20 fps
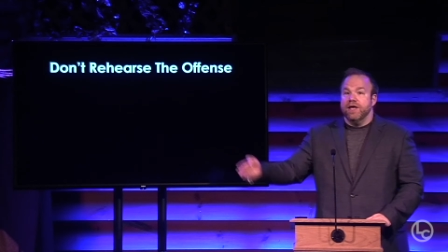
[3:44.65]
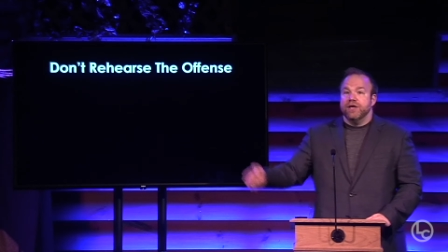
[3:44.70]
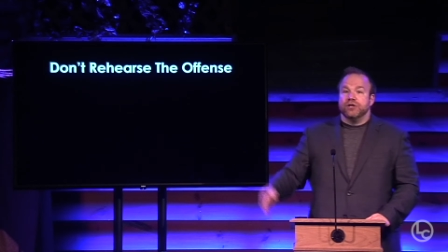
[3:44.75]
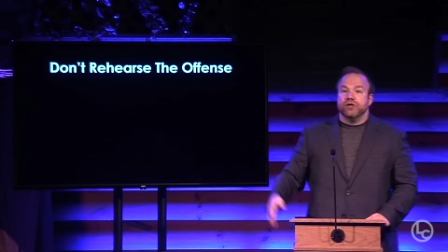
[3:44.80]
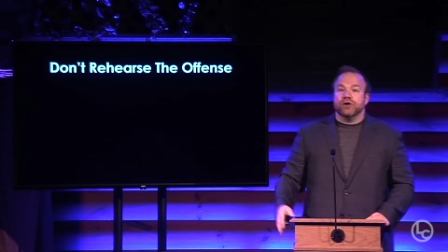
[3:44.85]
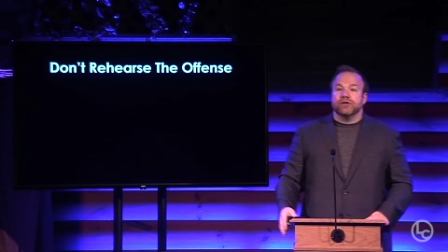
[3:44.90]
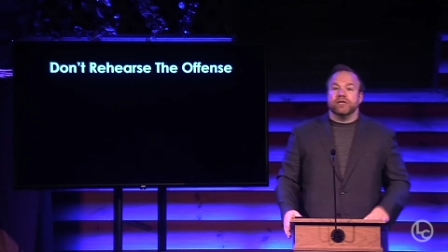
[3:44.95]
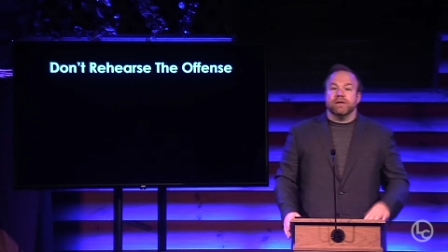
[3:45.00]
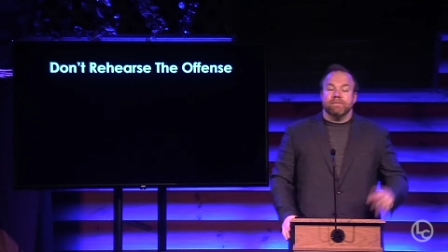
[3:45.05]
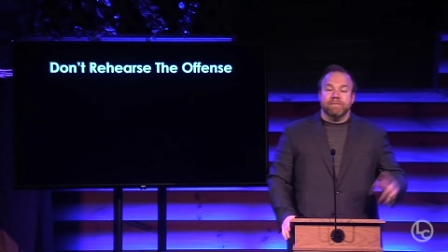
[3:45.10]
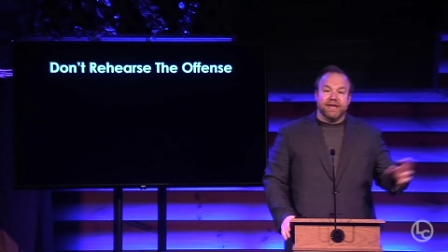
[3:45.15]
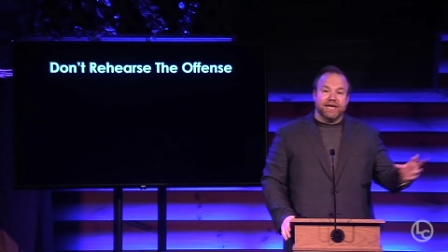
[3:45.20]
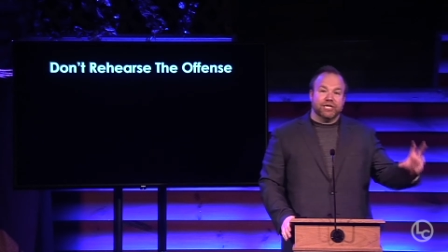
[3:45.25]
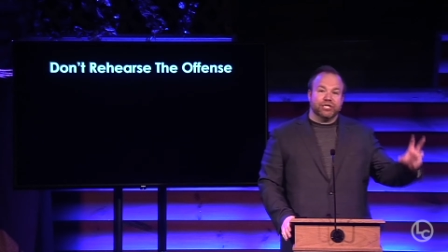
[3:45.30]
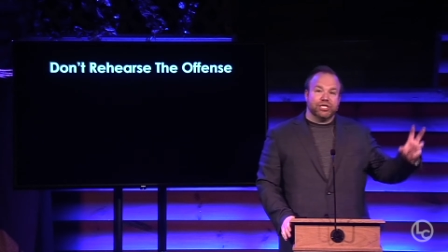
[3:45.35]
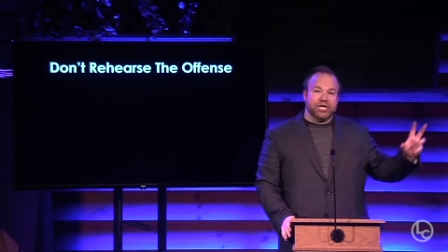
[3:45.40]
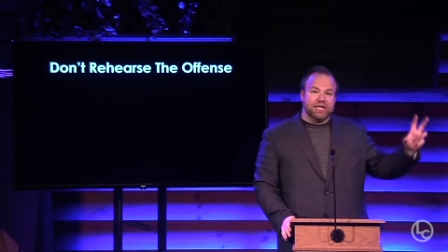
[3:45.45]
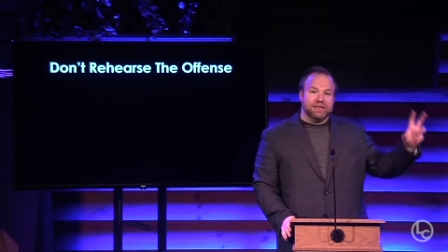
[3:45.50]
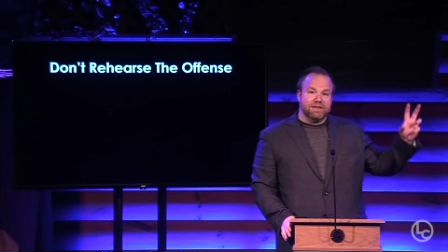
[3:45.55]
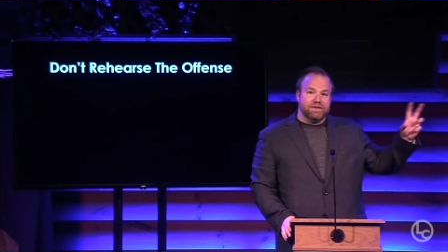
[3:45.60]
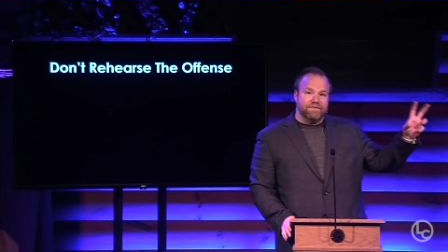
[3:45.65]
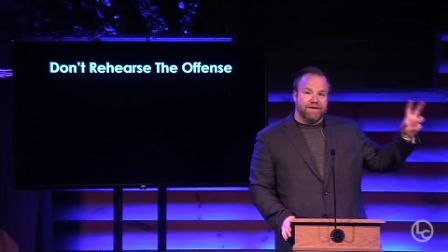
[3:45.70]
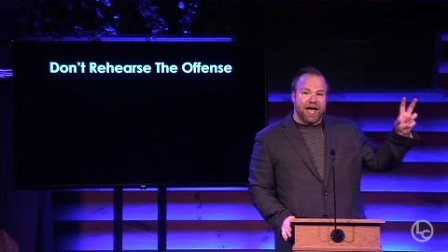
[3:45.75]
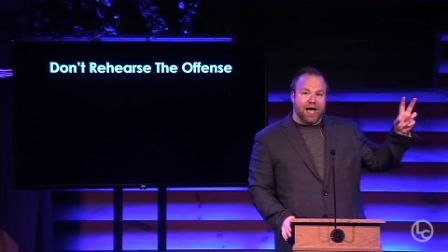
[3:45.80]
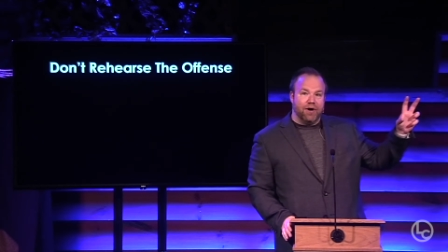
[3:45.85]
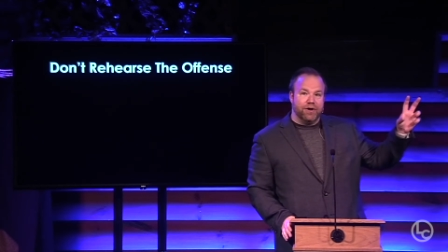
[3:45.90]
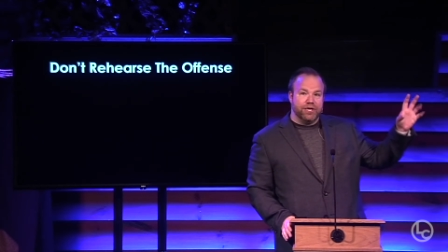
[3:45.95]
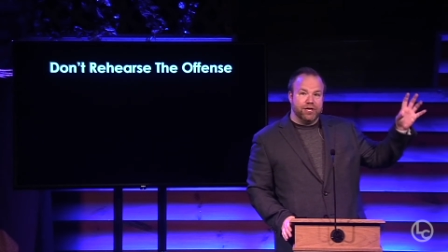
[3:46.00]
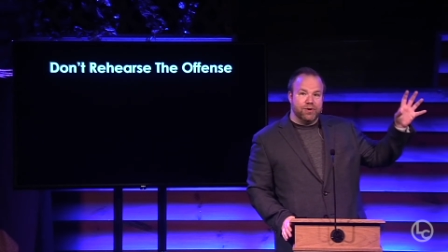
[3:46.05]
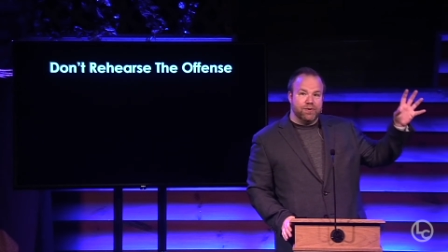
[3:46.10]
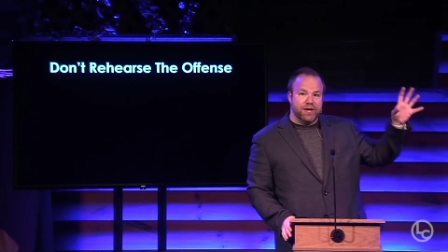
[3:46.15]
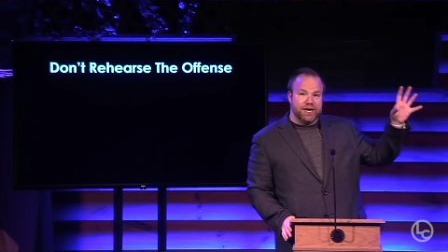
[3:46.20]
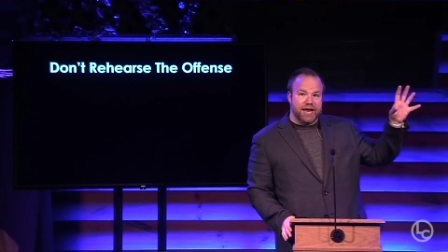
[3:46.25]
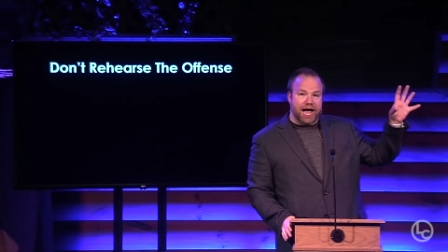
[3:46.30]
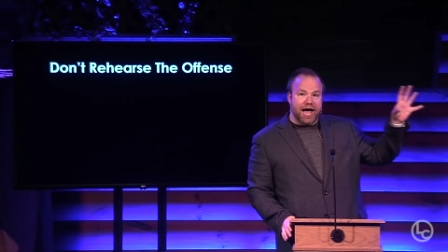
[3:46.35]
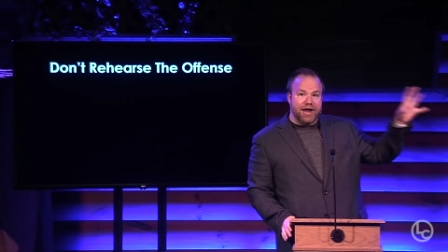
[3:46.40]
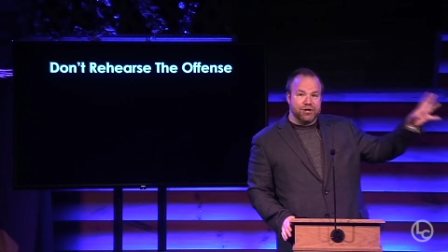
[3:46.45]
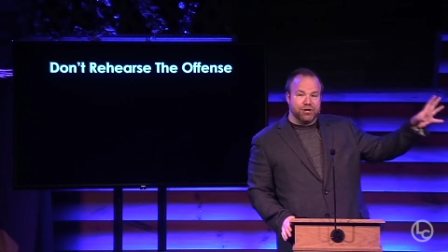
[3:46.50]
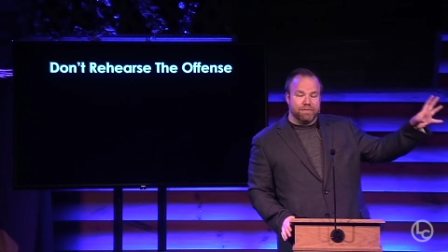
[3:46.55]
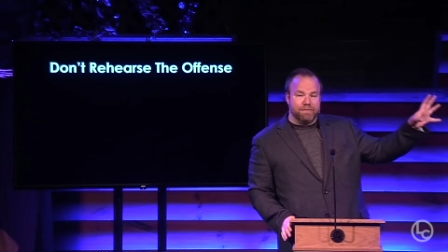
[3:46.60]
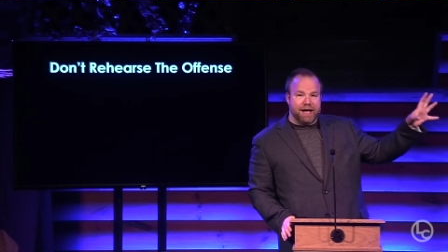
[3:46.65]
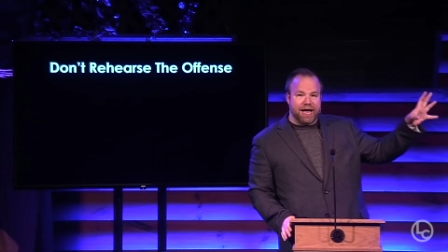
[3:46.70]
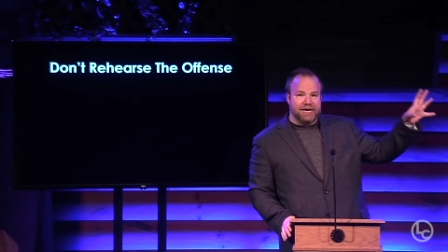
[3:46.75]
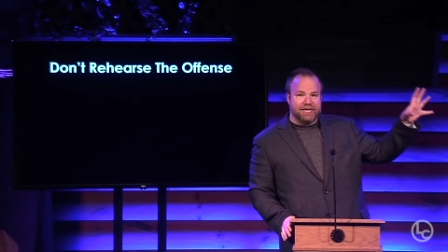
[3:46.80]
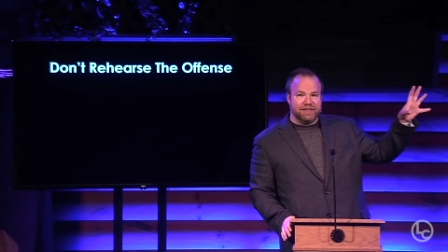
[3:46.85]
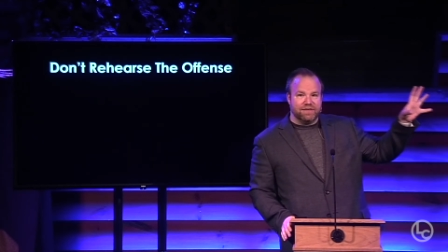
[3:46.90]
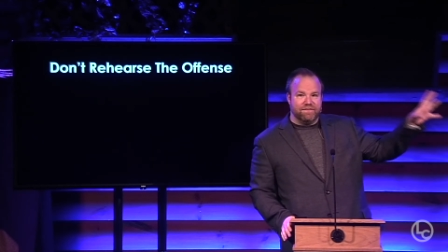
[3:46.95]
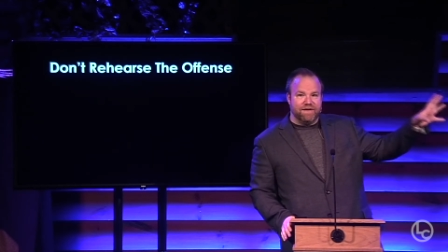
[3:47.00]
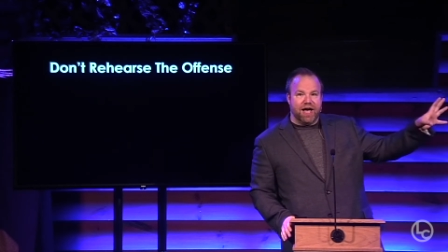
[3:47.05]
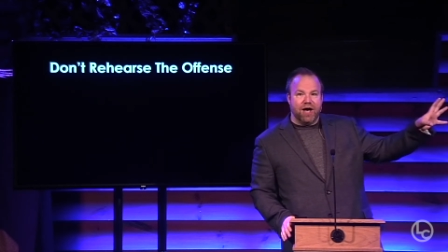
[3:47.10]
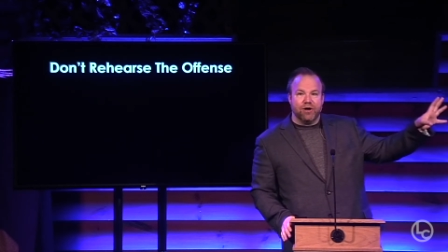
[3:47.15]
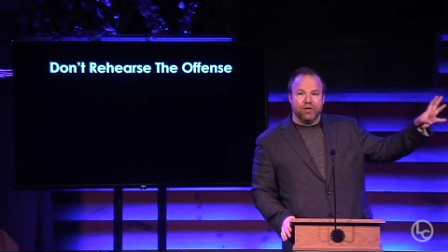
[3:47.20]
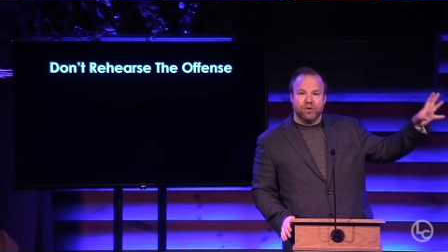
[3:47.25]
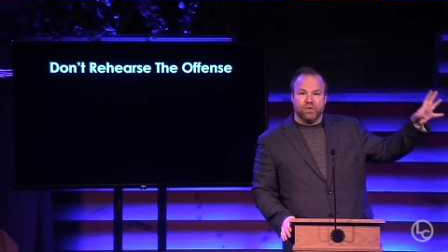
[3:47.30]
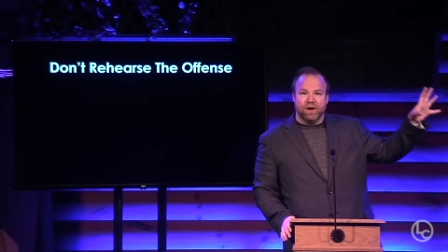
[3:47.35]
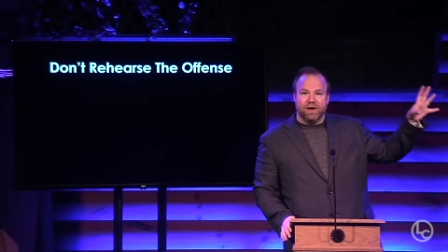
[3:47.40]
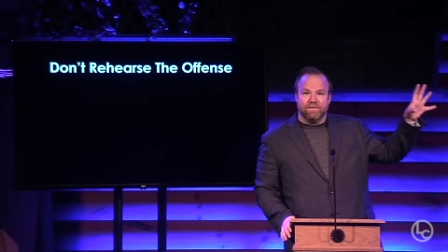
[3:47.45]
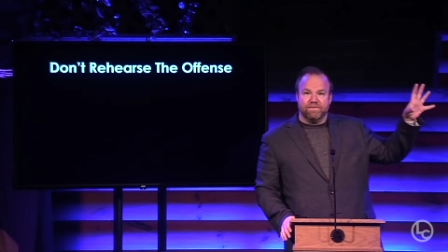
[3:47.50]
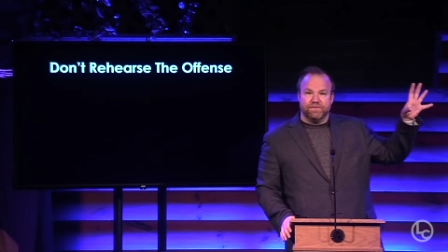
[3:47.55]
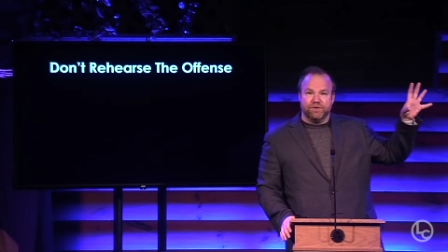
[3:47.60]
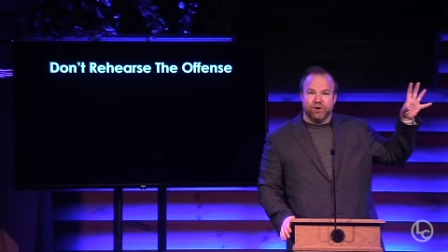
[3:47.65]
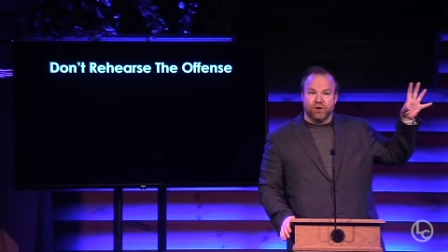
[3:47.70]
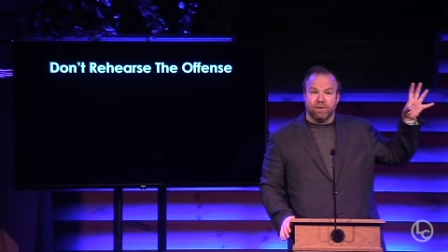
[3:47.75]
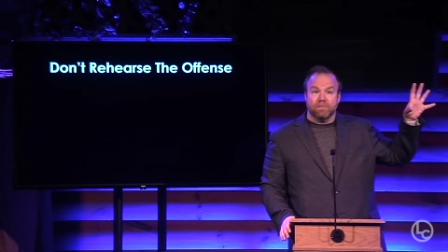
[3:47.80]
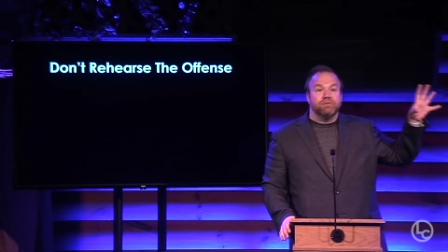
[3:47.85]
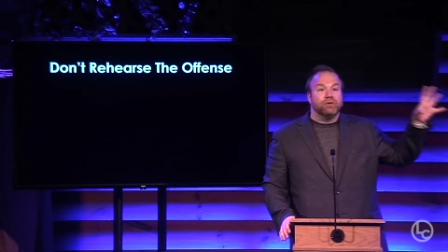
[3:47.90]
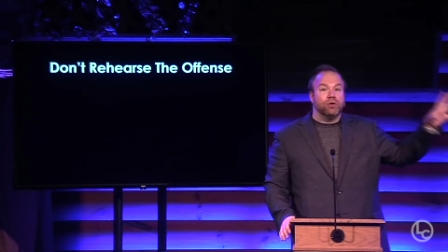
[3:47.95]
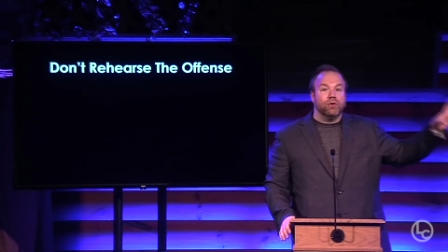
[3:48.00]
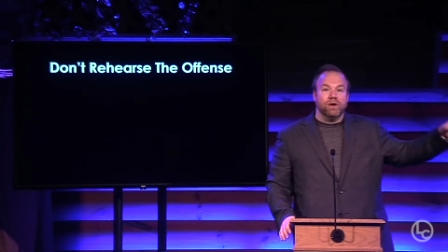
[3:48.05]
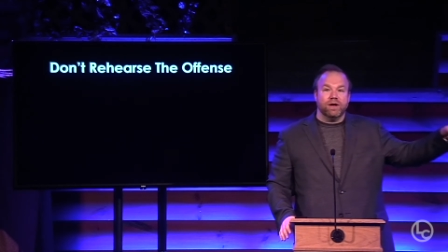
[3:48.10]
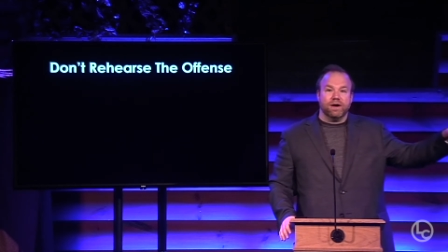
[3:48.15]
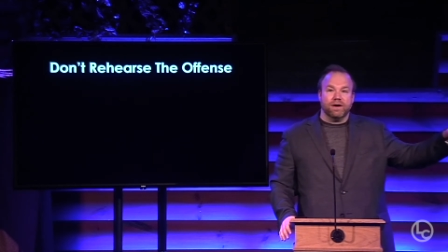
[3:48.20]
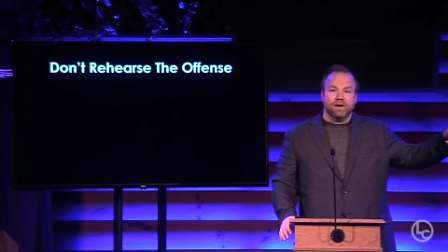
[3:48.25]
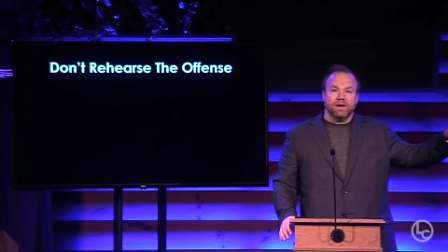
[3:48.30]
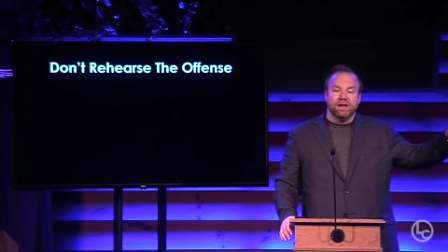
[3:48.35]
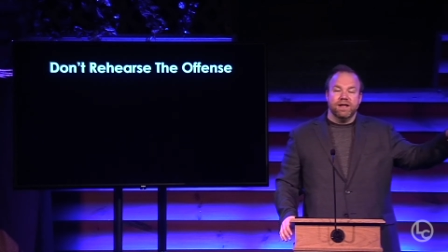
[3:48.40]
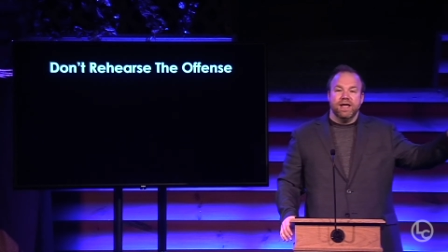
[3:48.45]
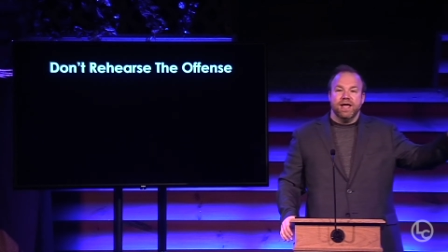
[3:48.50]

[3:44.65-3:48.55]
you're diminishing the value and undermining the value of your employer.